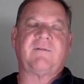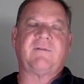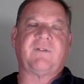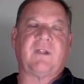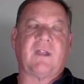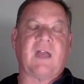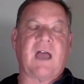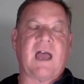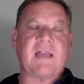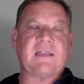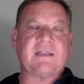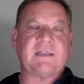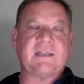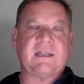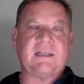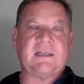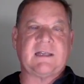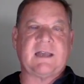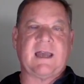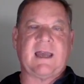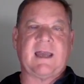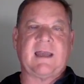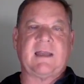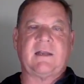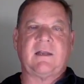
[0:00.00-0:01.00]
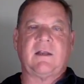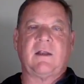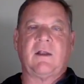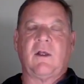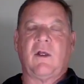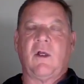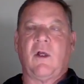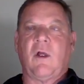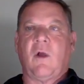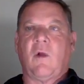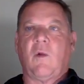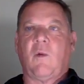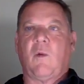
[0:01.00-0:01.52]
velocity diet
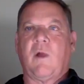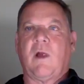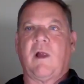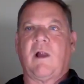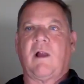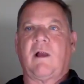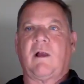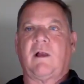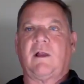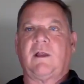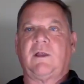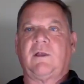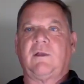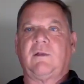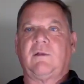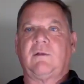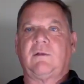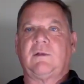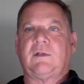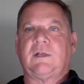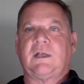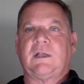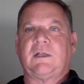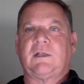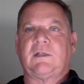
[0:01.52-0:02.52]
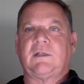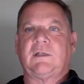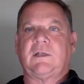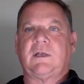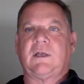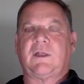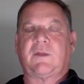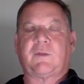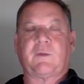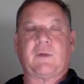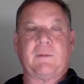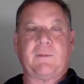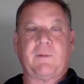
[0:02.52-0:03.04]
where you did uh,
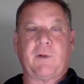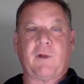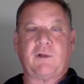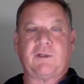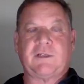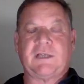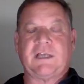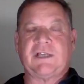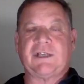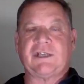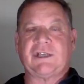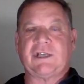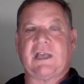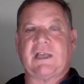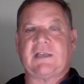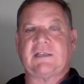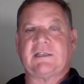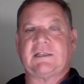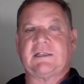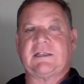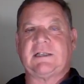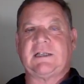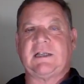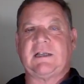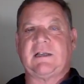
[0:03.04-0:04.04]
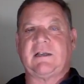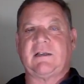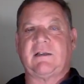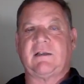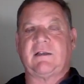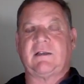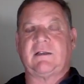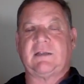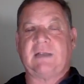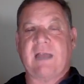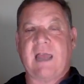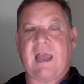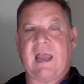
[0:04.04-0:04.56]
three protein shakes a
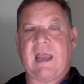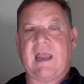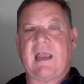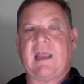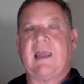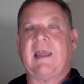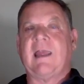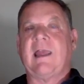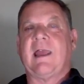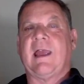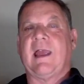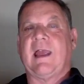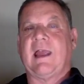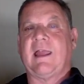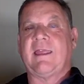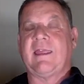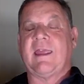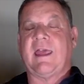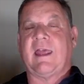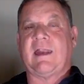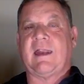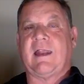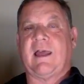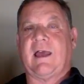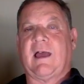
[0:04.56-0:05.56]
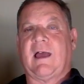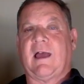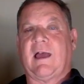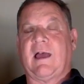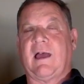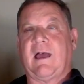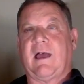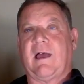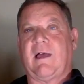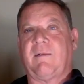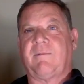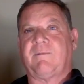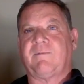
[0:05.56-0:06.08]
day, and then uh,
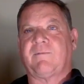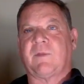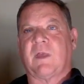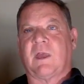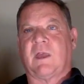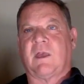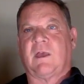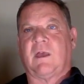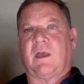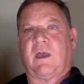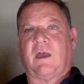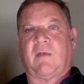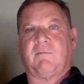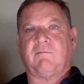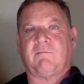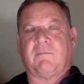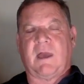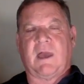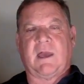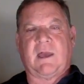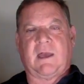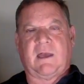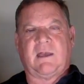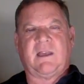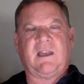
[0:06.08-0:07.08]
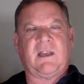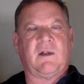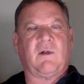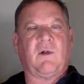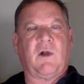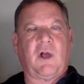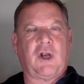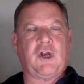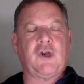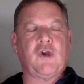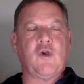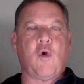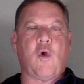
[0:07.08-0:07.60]
uh, a, uh, you know,
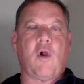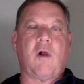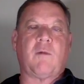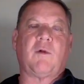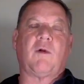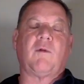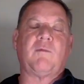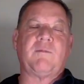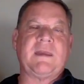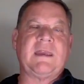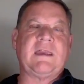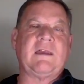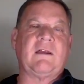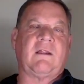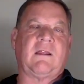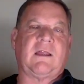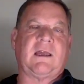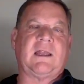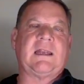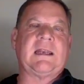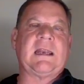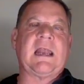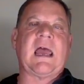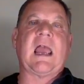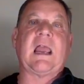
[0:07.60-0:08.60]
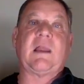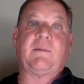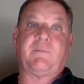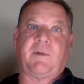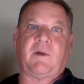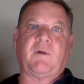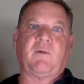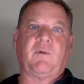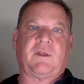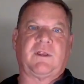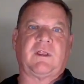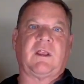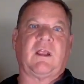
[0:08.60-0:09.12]
a normal meal at night,
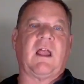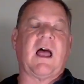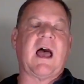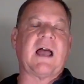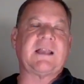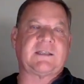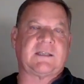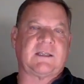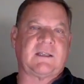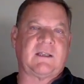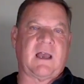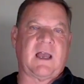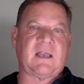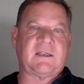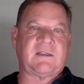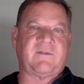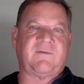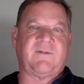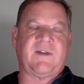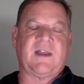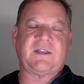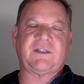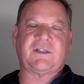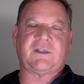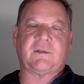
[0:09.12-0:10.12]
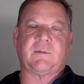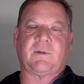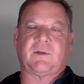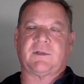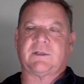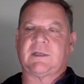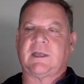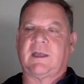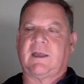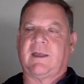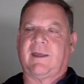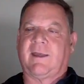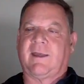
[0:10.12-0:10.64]
but with lots and lots of vegetables.